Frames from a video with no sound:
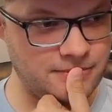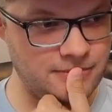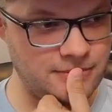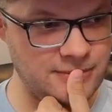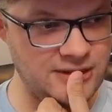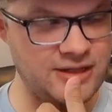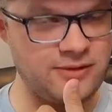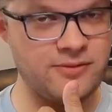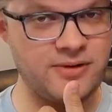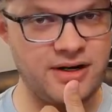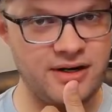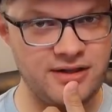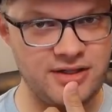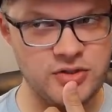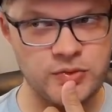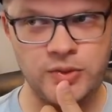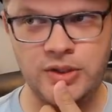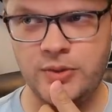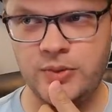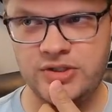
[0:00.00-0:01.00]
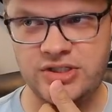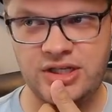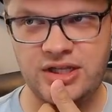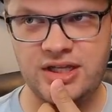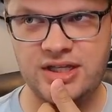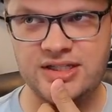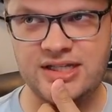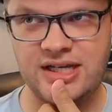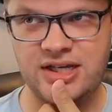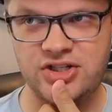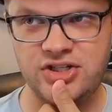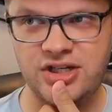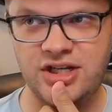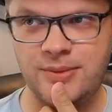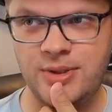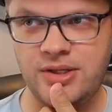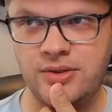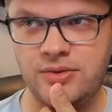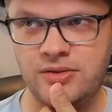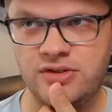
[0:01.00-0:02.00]
Run It this week, which I think is actually
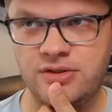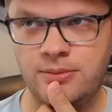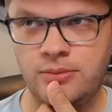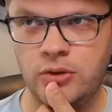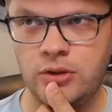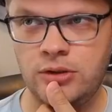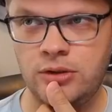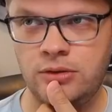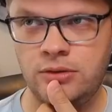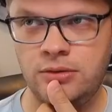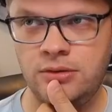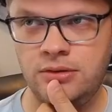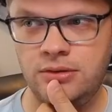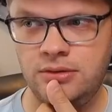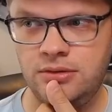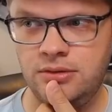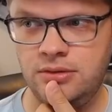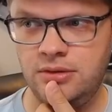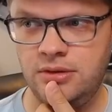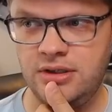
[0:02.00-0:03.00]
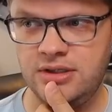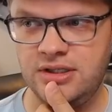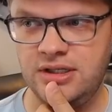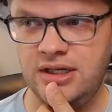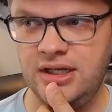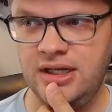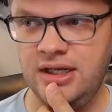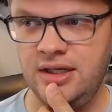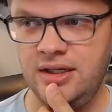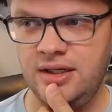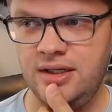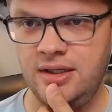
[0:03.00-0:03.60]
coming out tomorrow, not today,